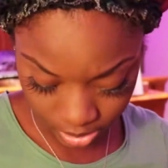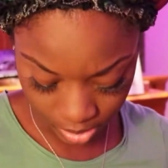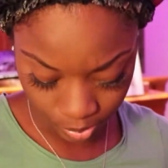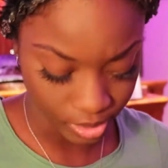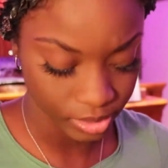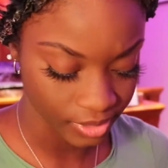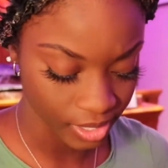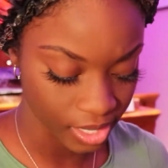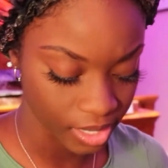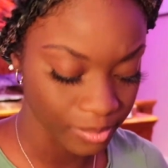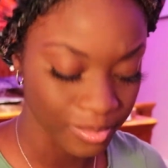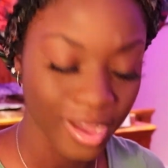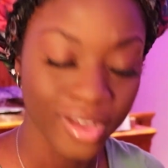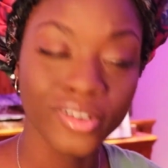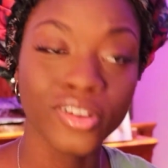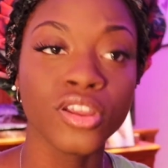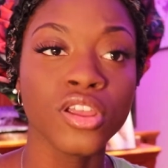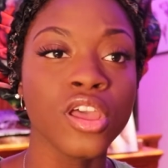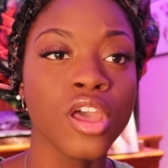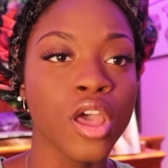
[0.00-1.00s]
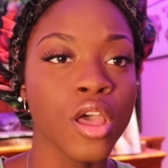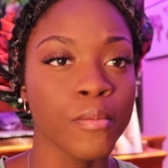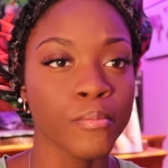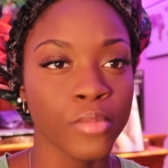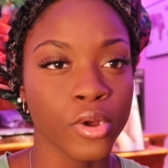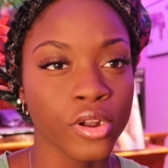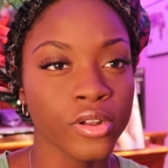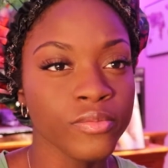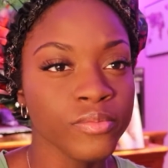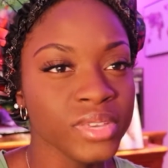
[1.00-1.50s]
Setting powder,
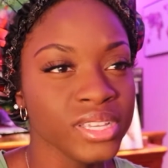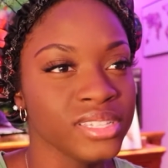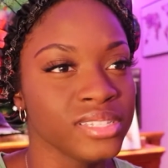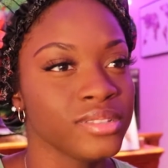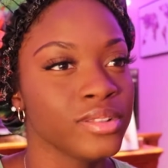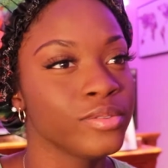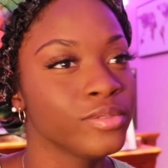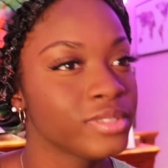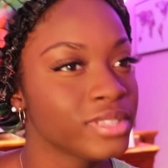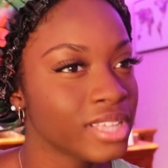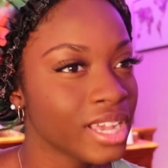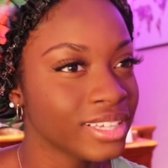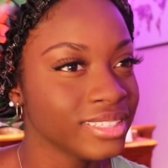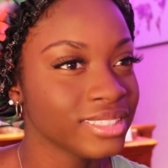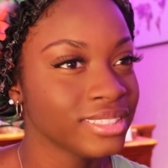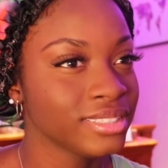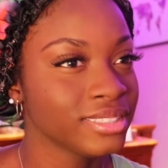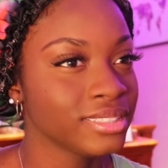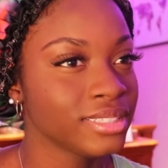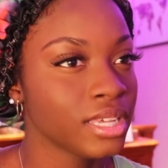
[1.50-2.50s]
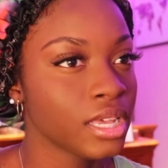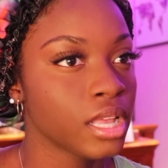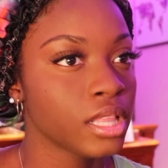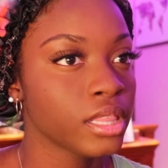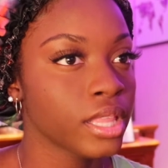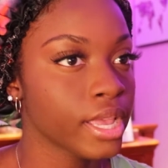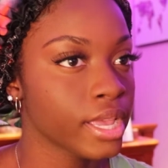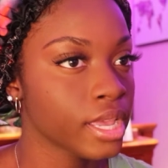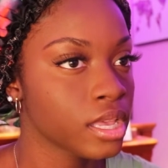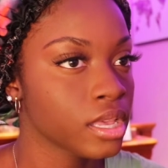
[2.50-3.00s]
part of me still doesn't
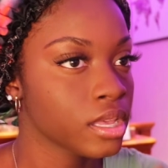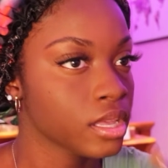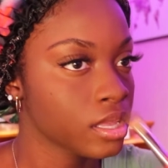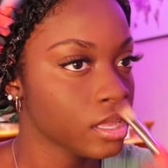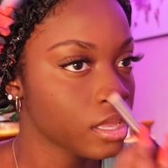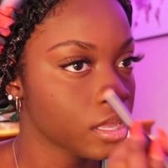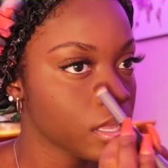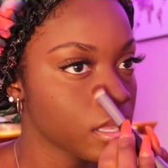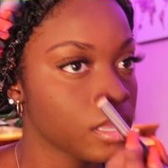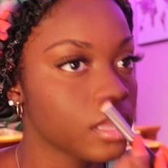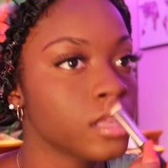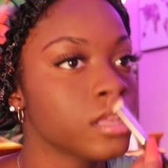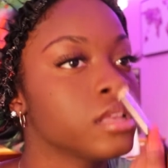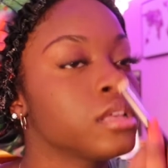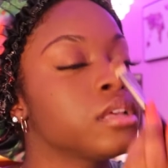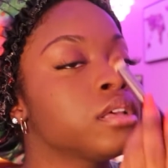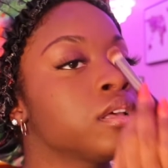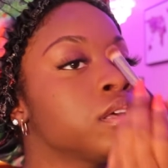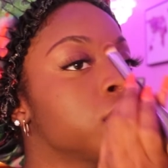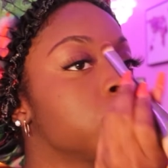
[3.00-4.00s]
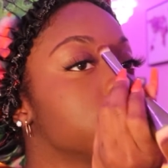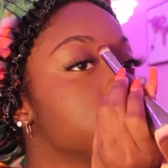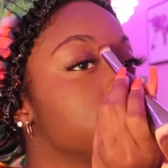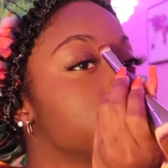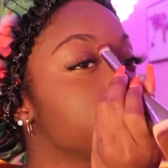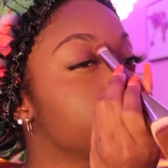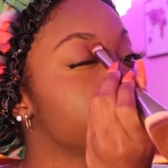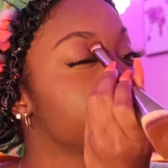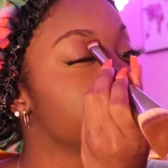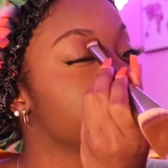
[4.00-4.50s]
like,
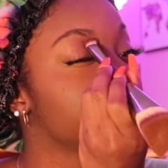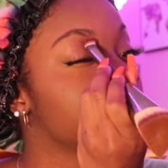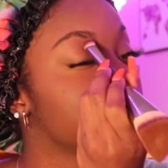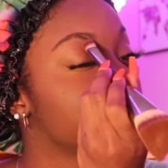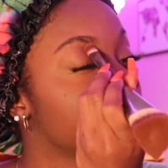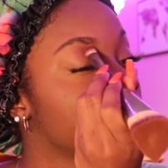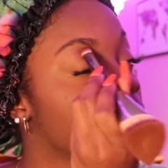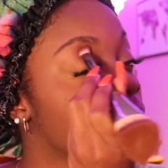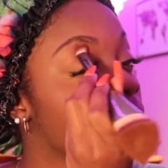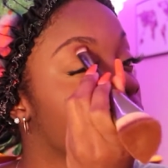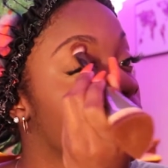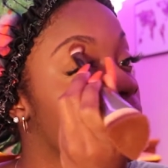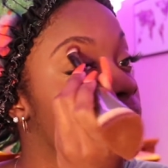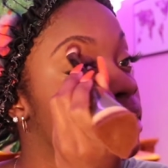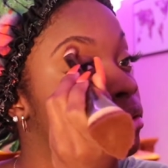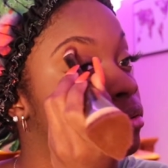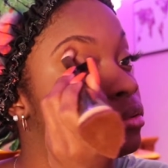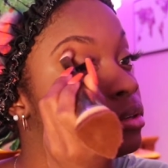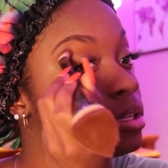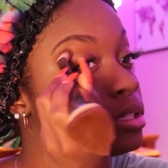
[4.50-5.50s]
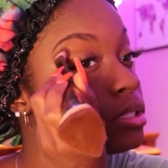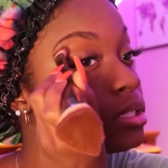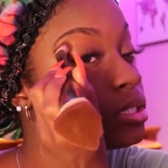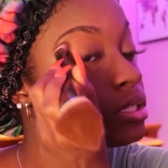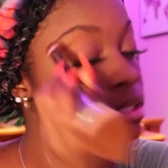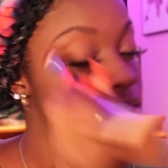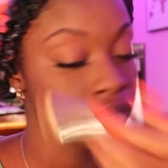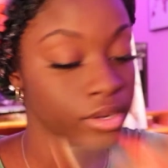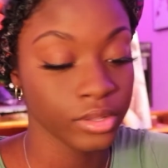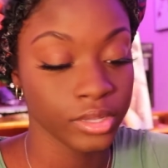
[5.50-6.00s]
I mean, I don't
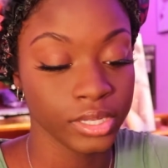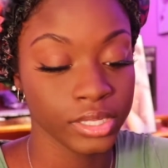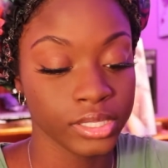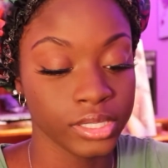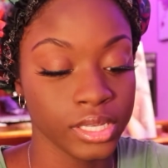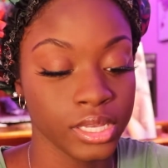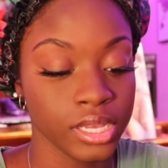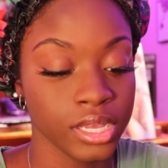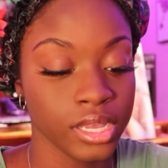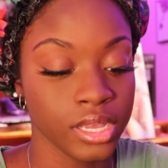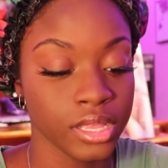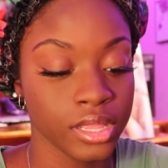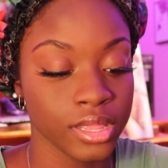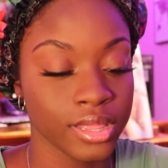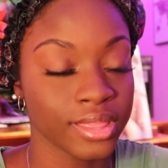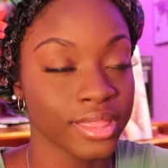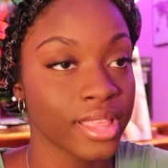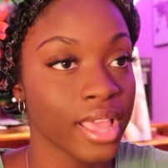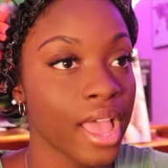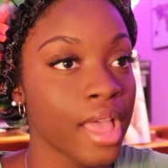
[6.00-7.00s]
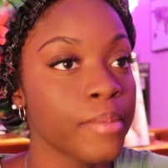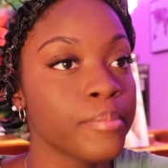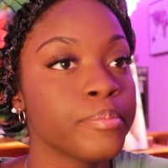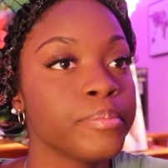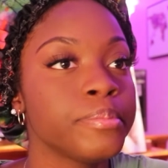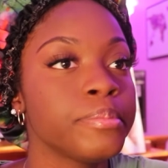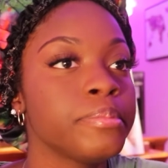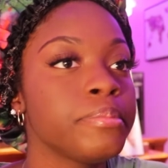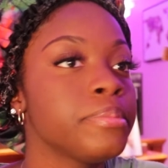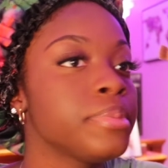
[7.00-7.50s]
necessarily see that
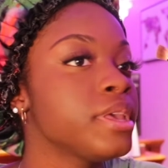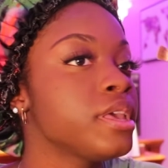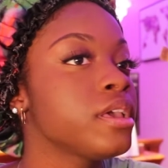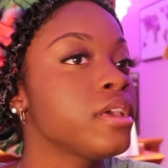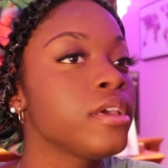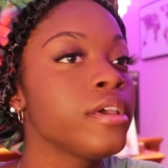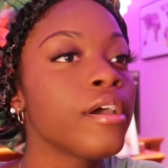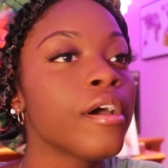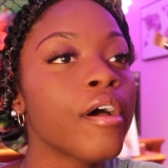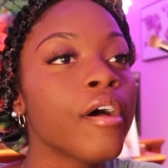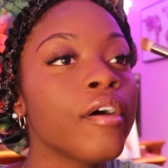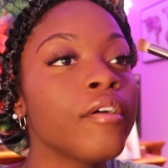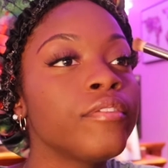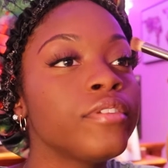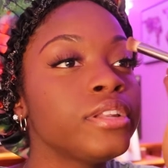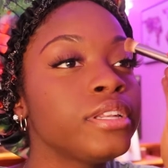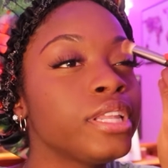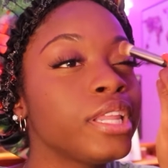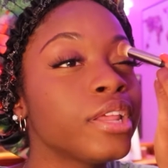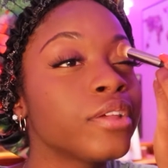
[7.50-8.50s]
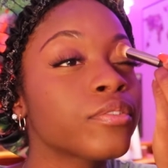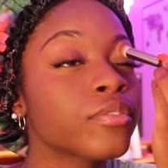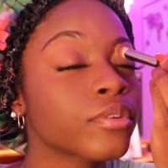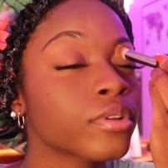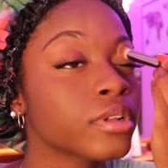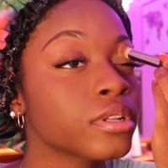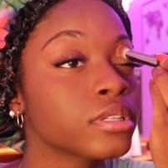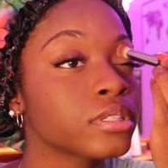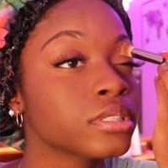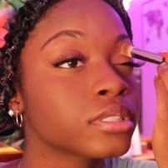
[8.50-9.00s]
big of a
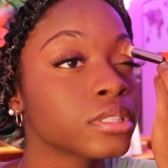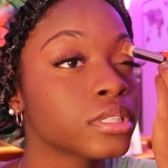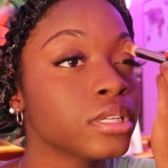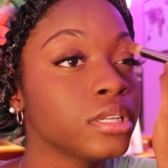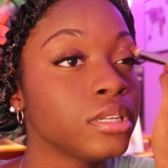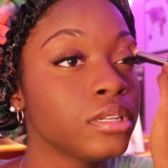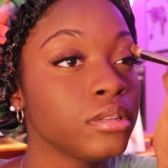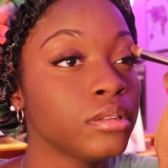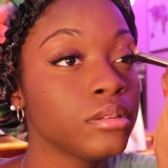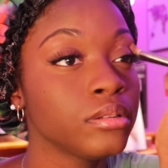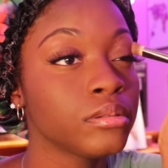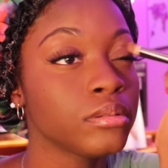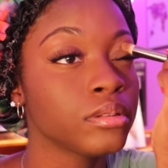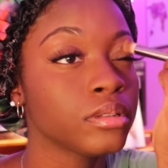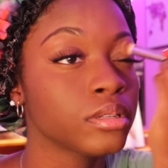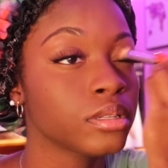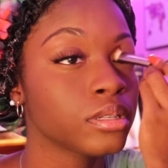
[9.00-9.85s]
difference in